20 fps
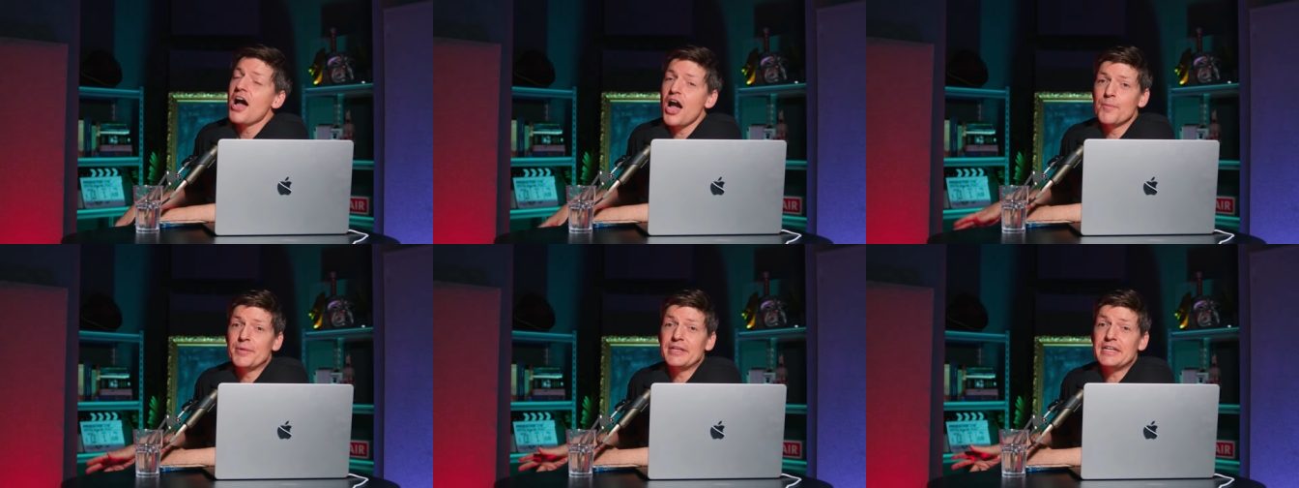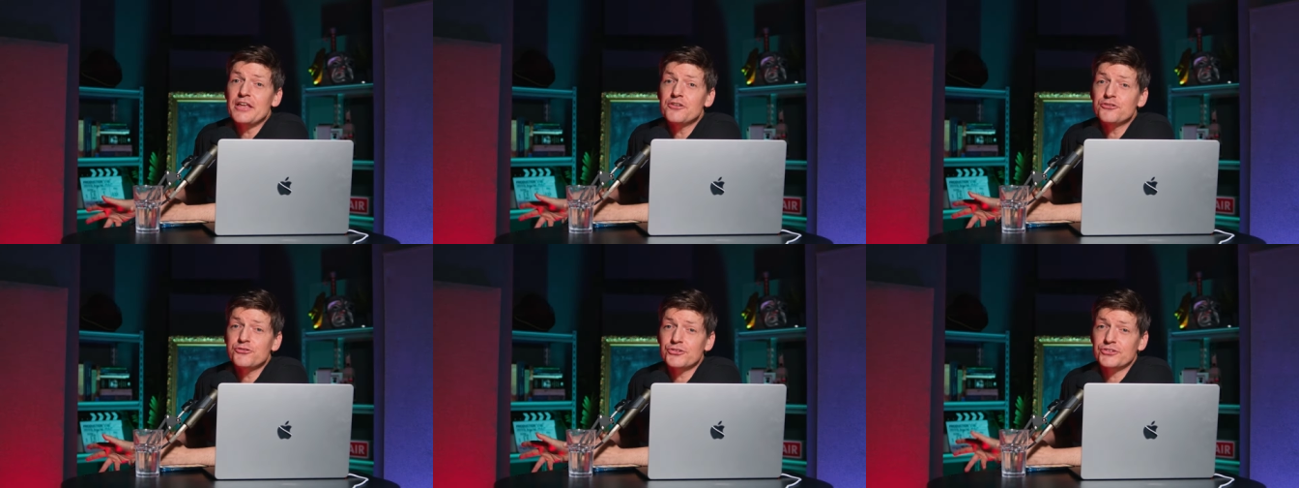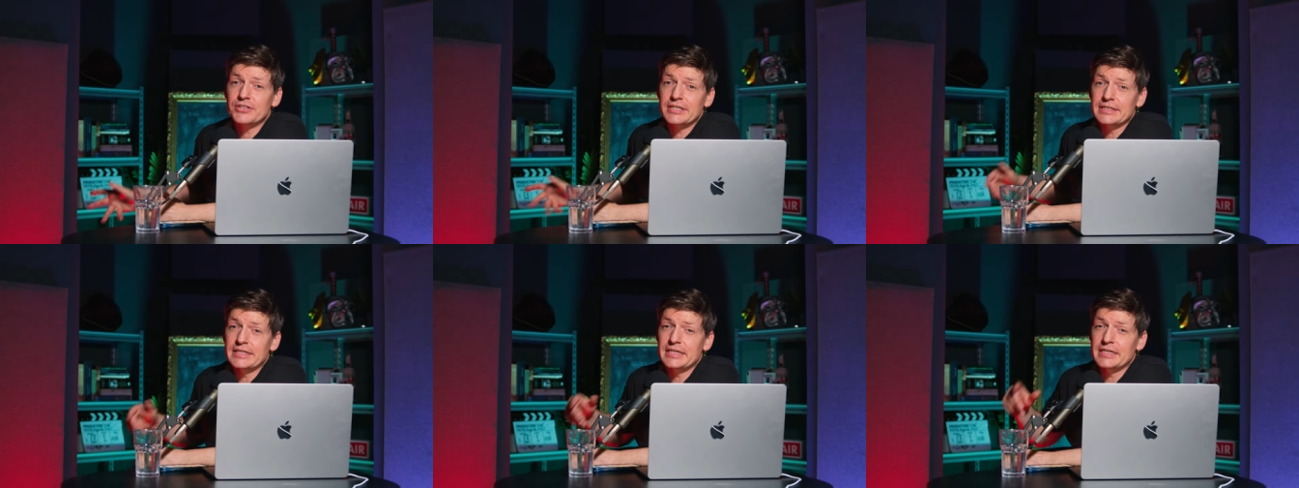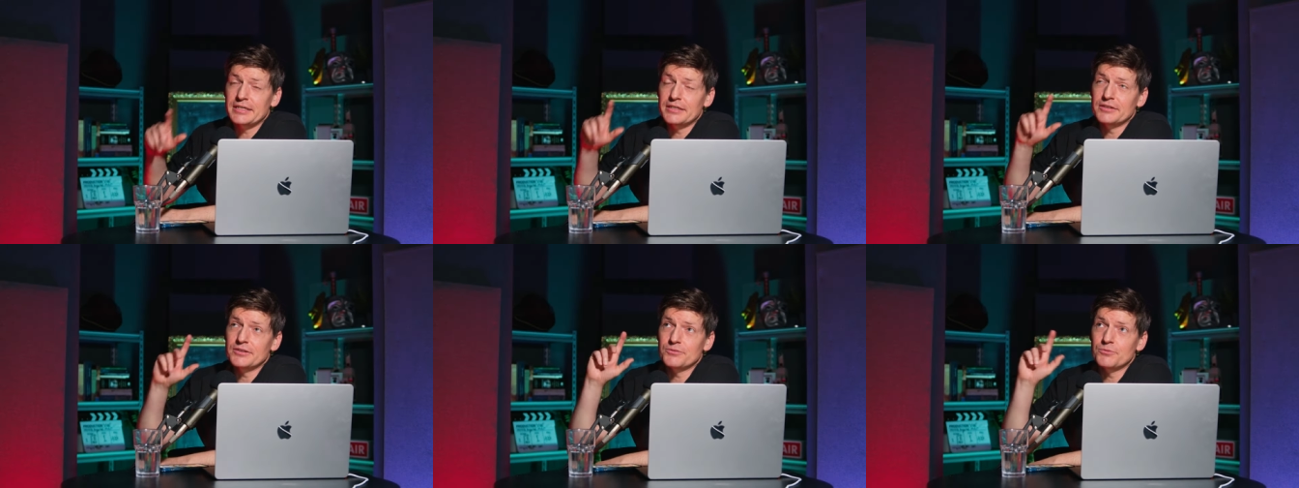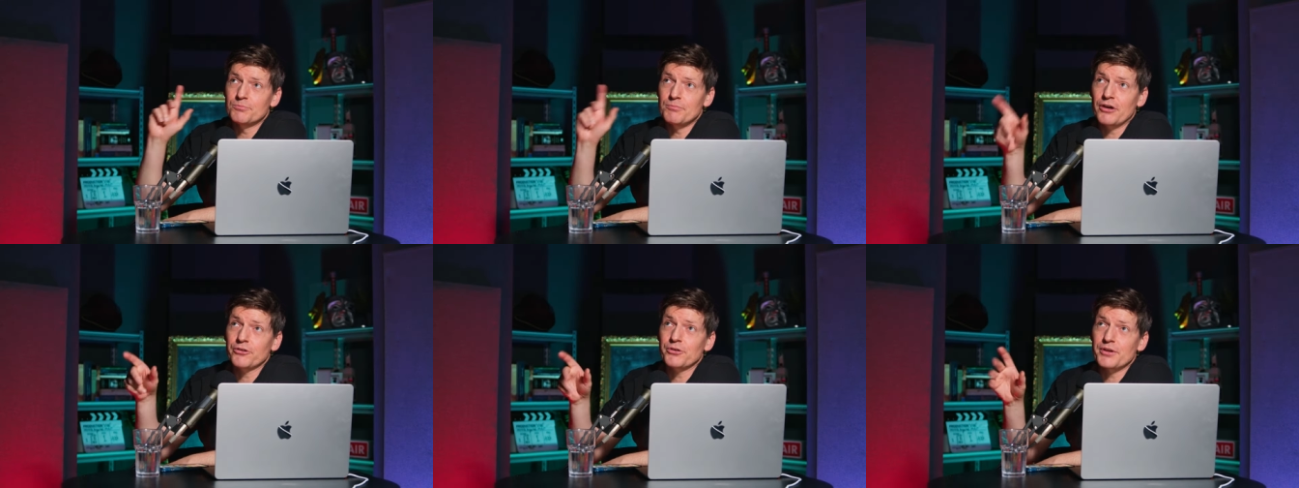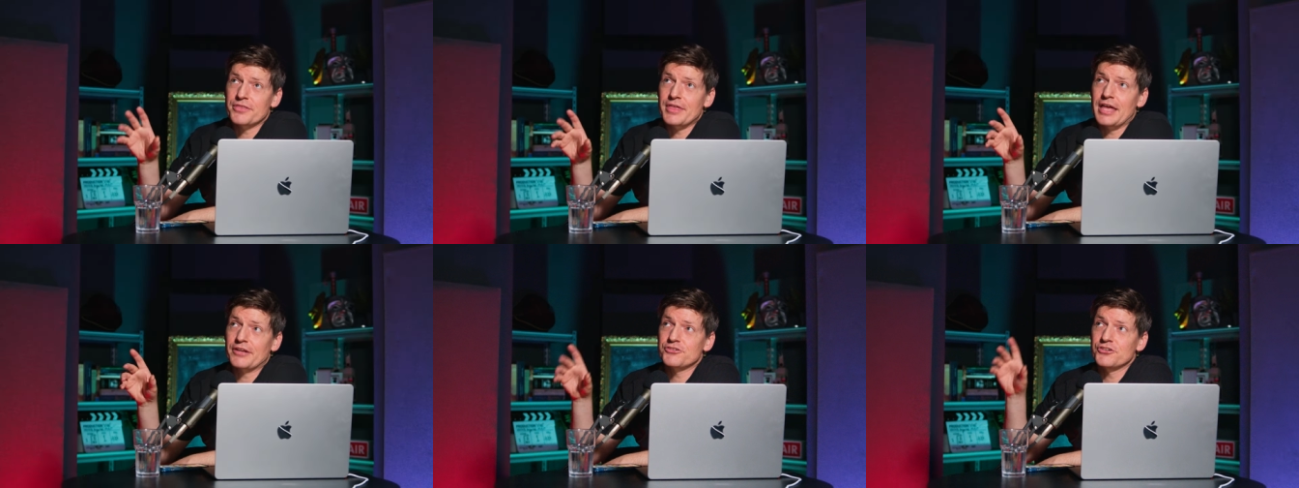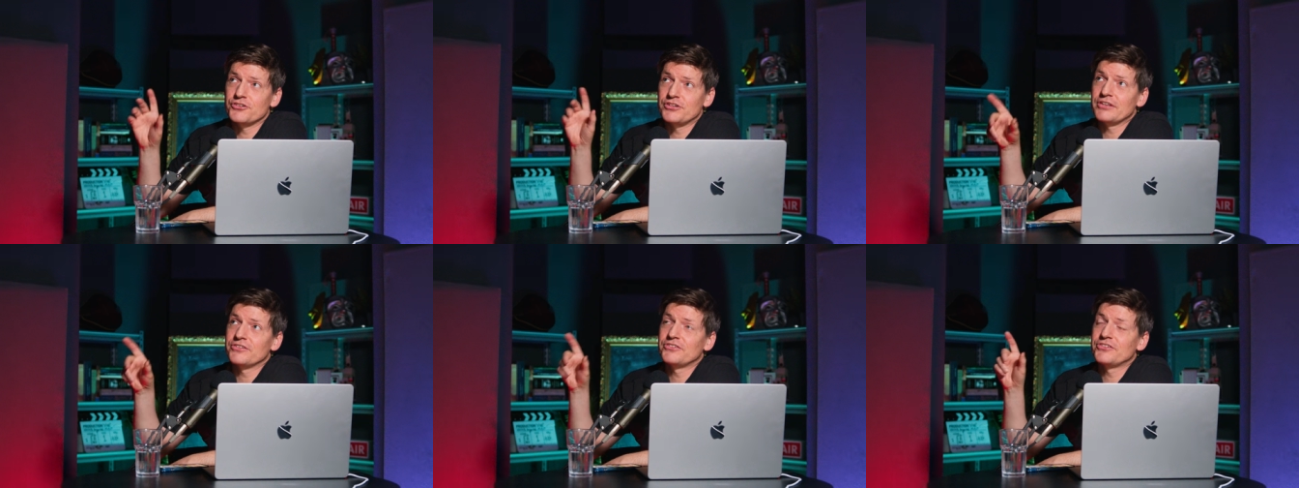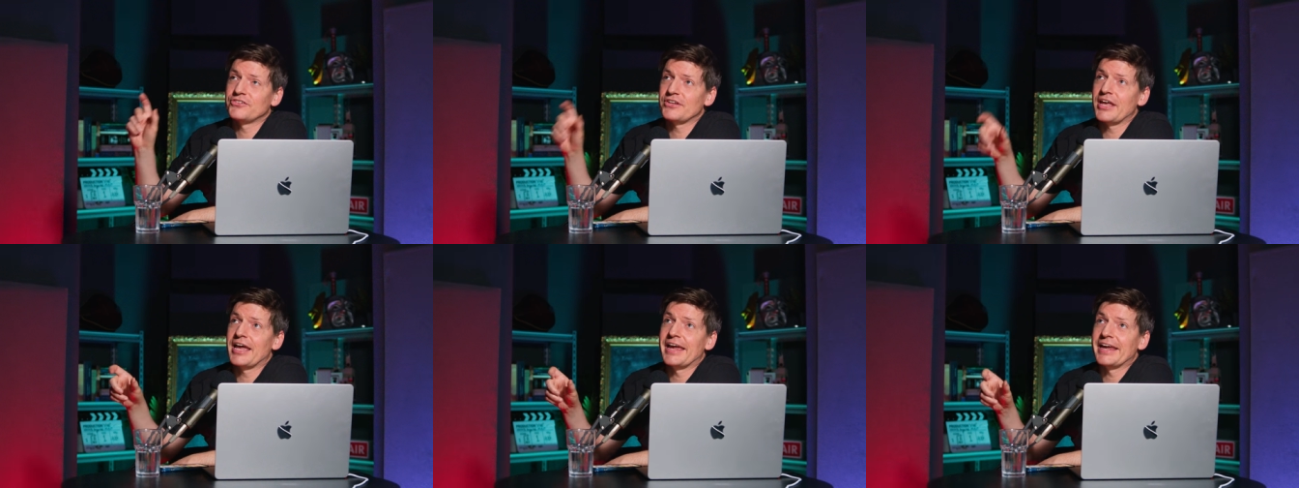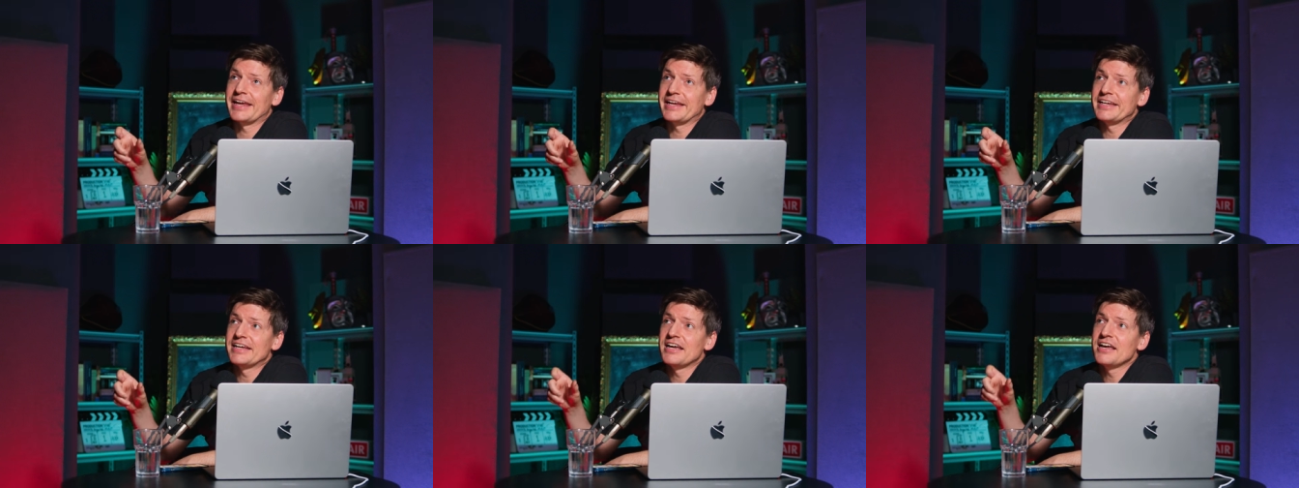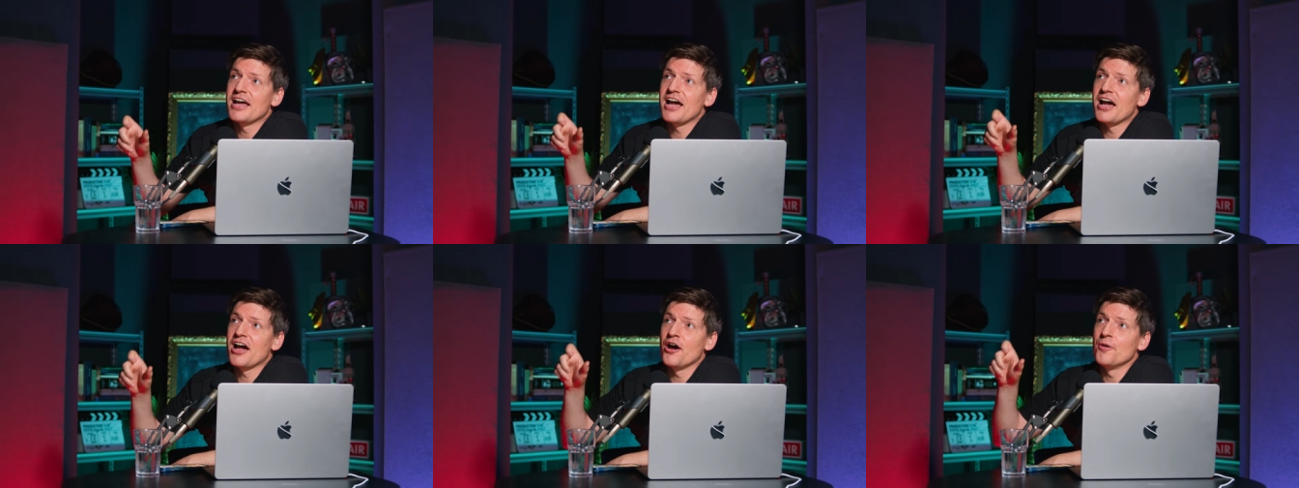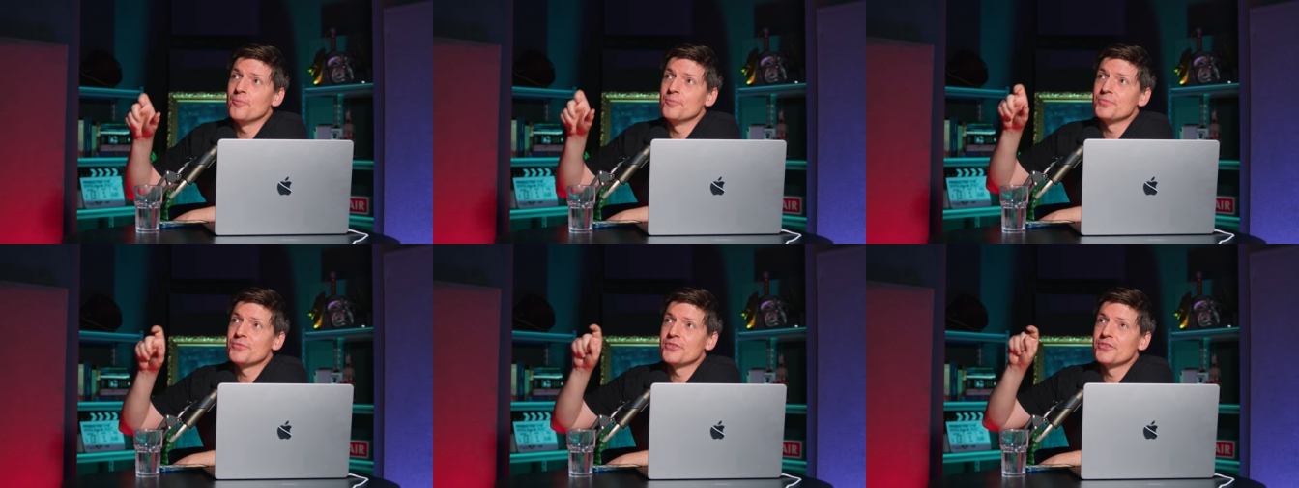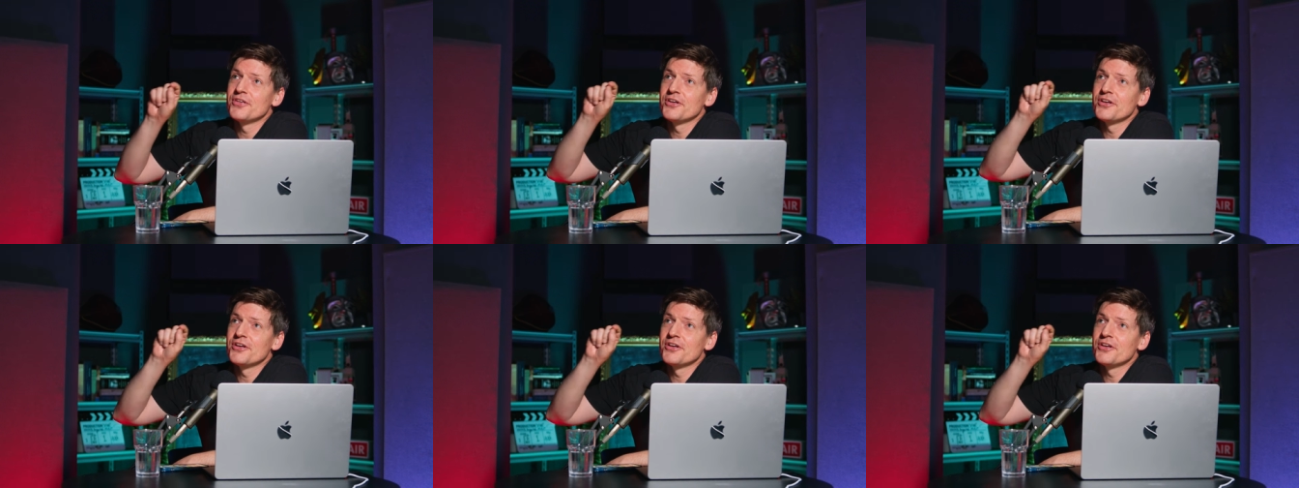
I mean, interestingly, Margaret Thatcher did say um,